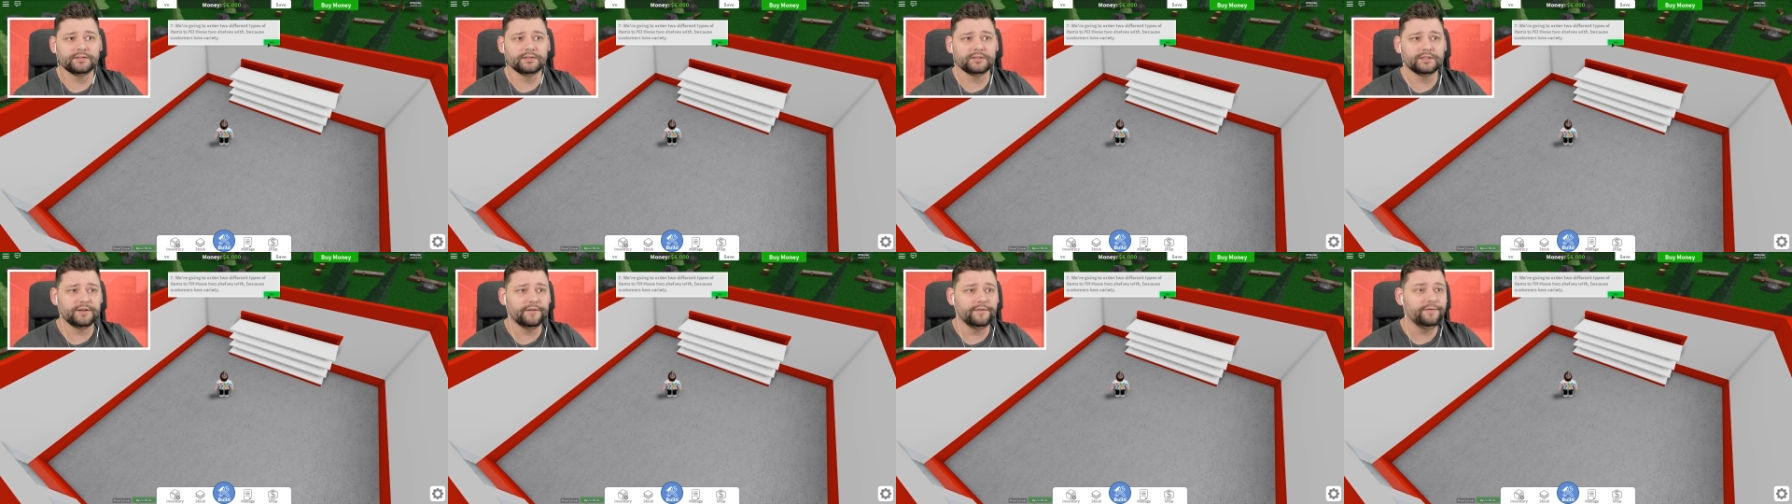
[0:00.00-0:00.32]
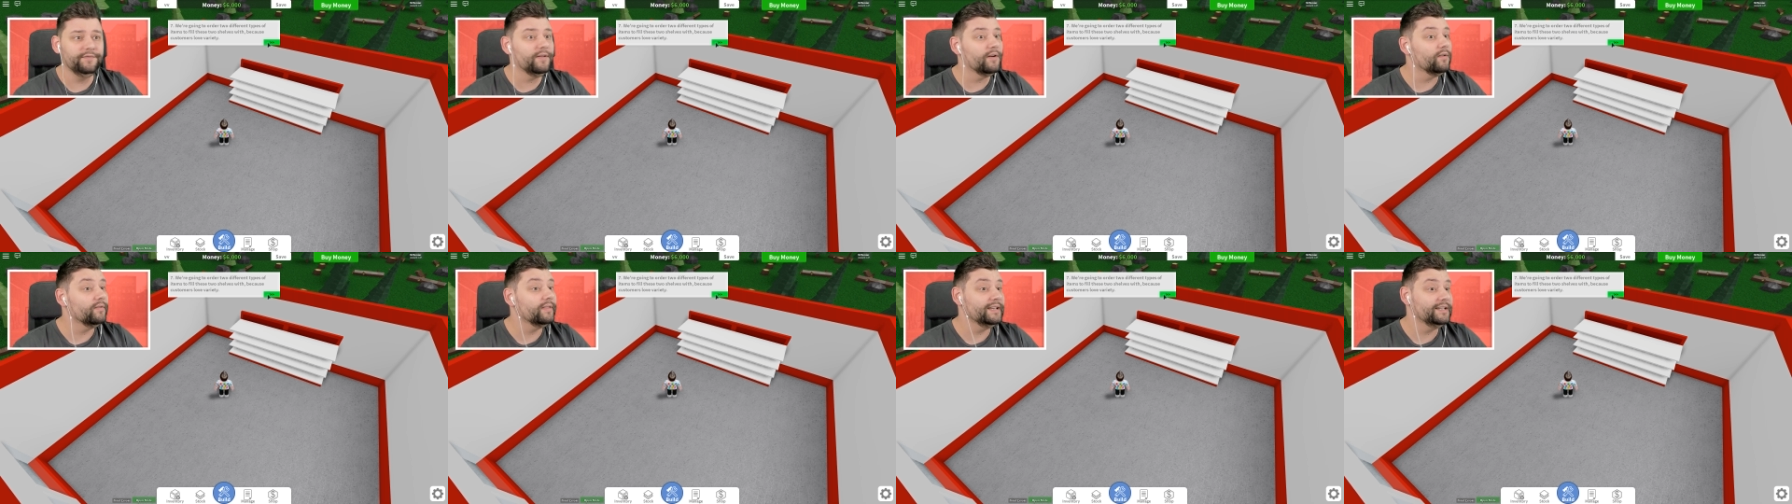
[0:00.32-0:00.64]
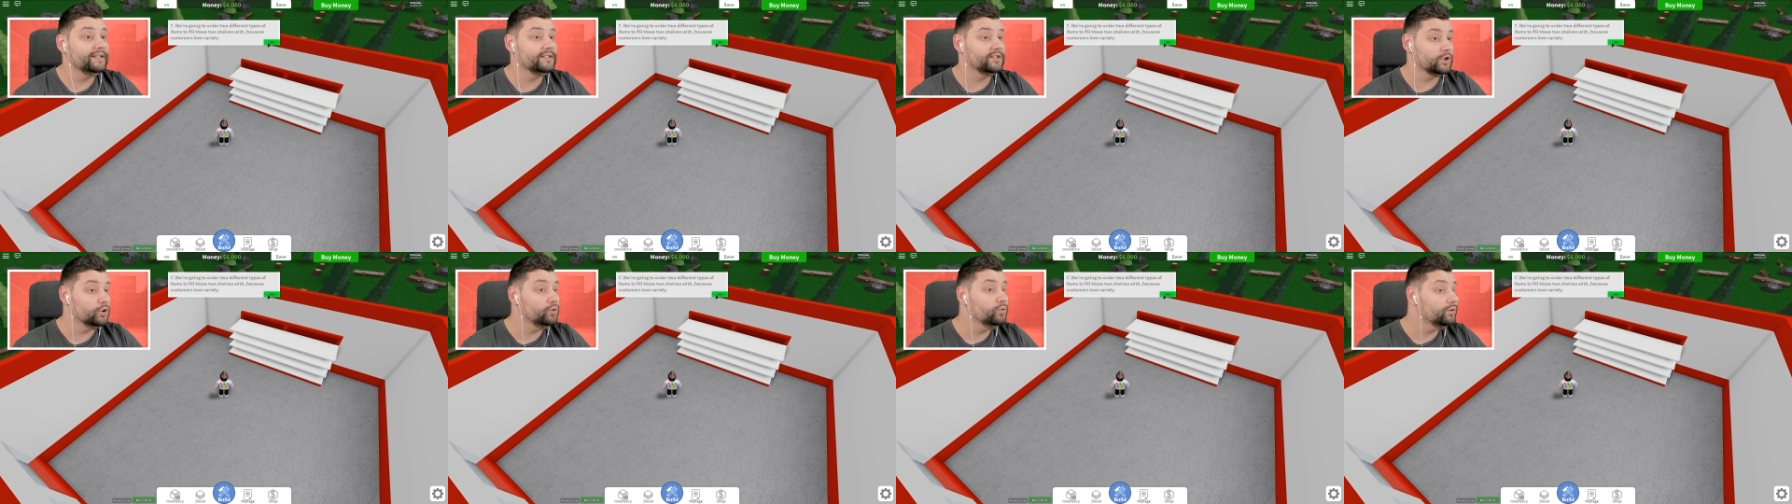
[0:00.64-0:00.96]
to fill
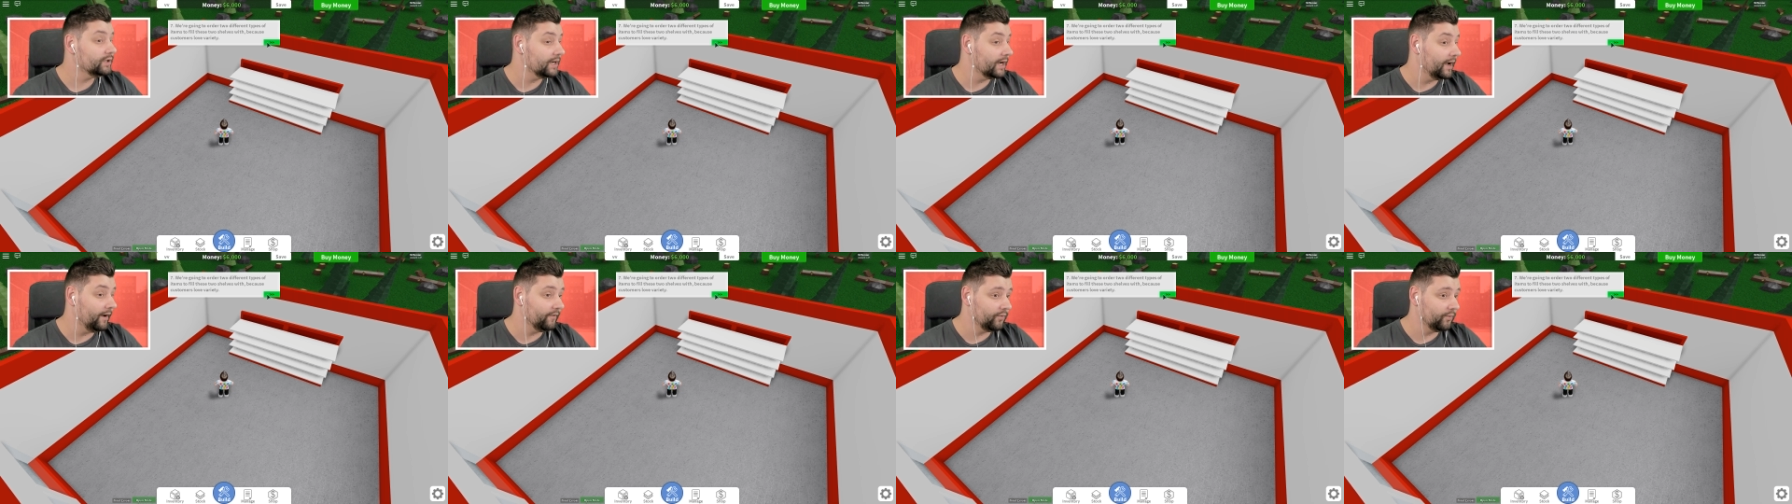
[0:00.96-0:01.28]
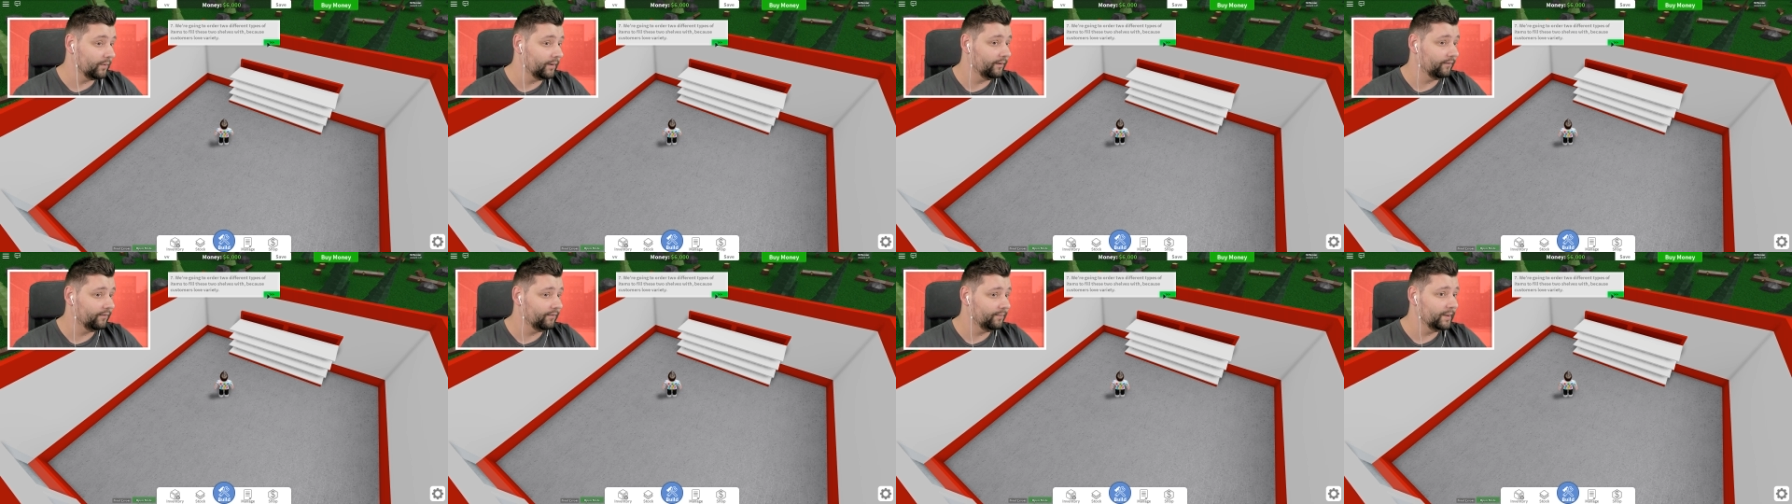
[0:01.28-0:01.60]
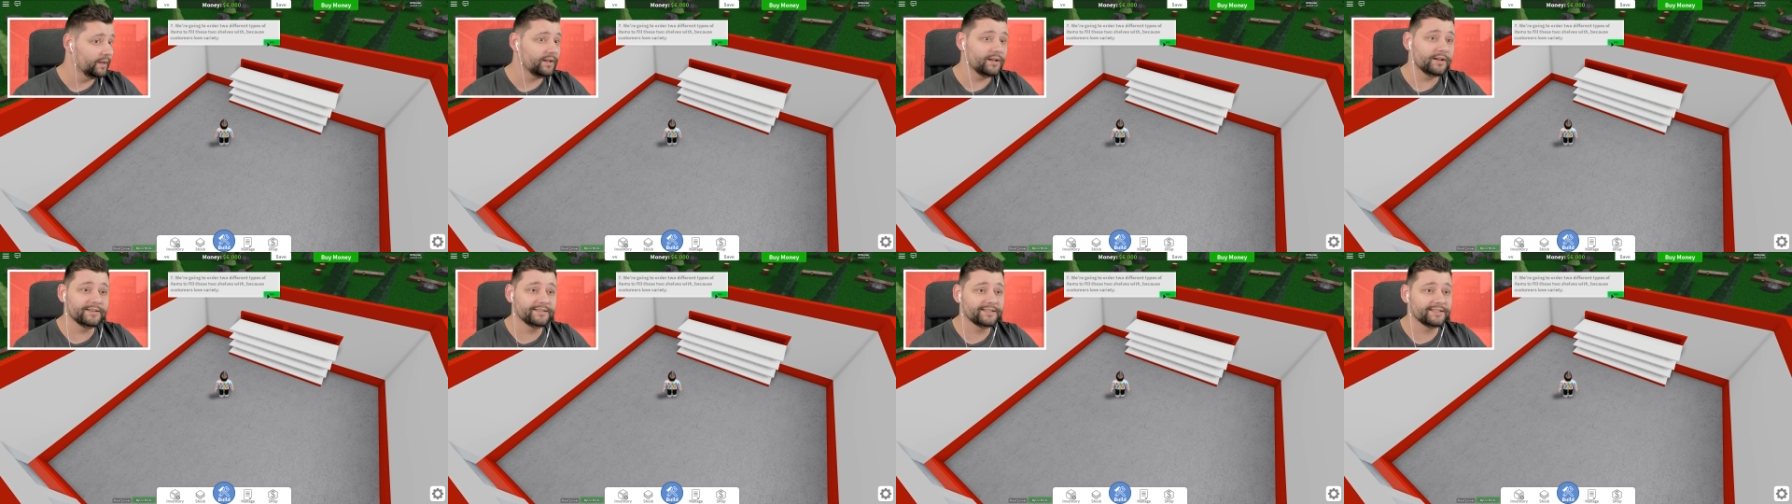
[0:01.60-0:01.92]
these two shelves with
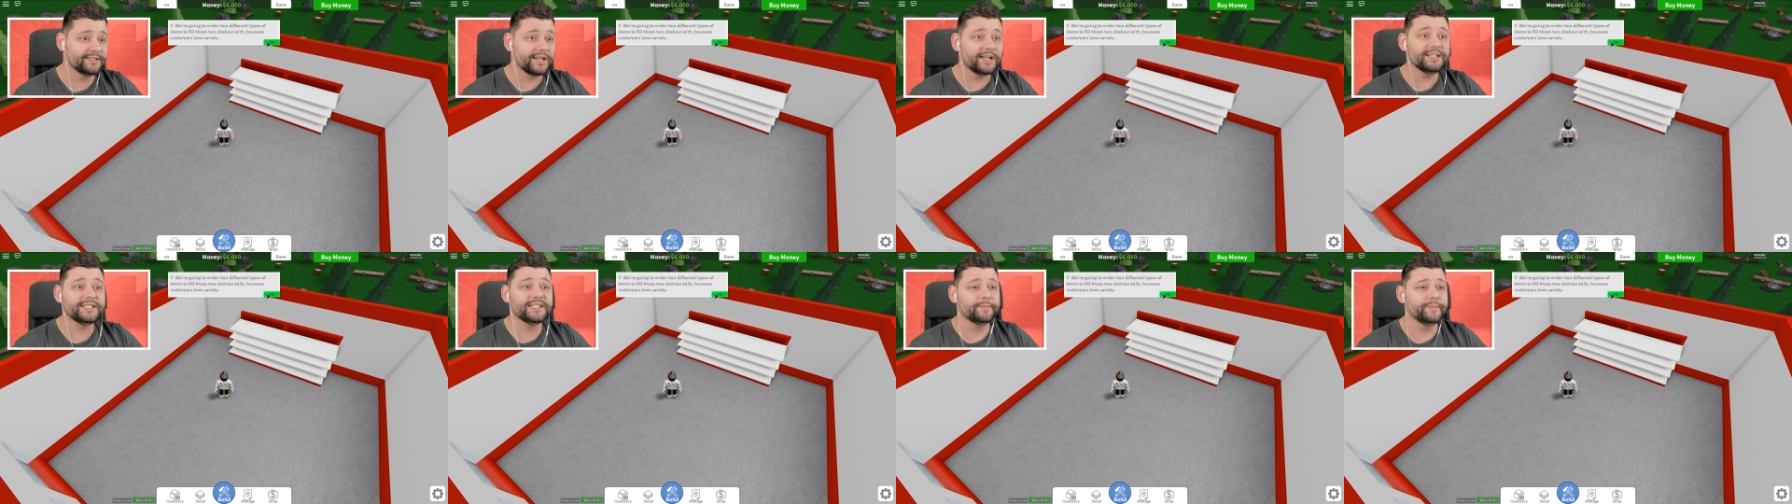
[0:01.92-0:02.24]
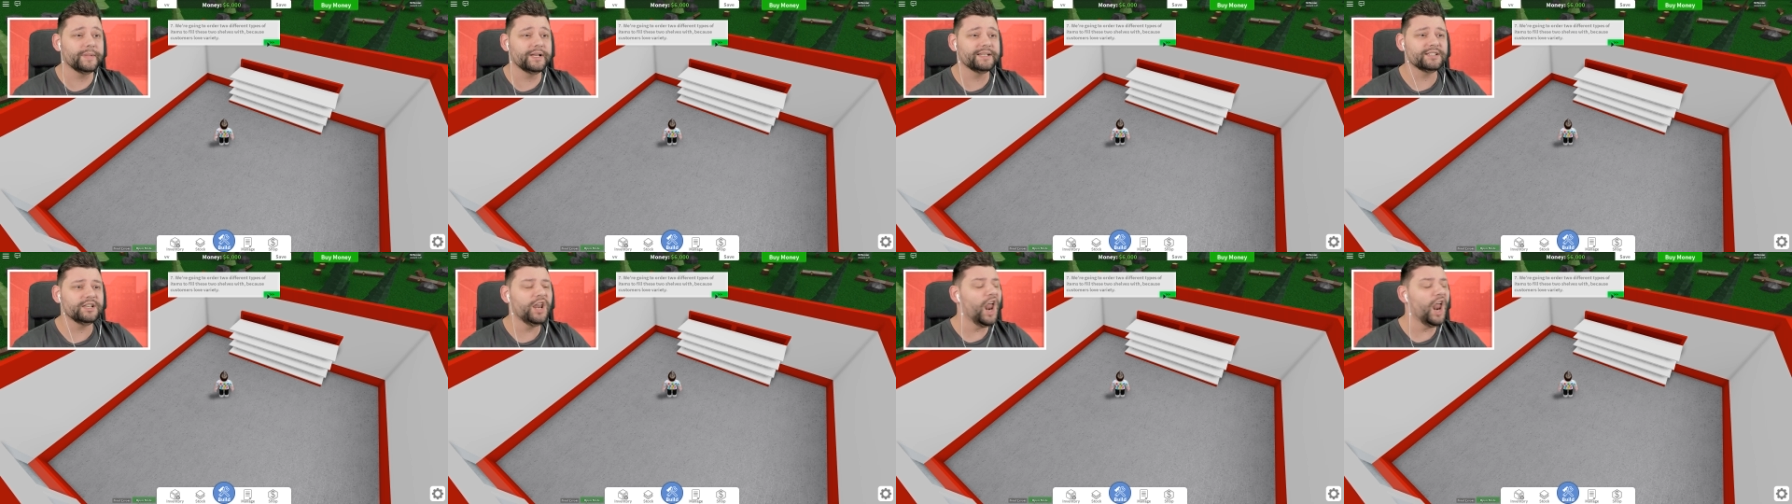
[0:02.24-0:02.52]
because customers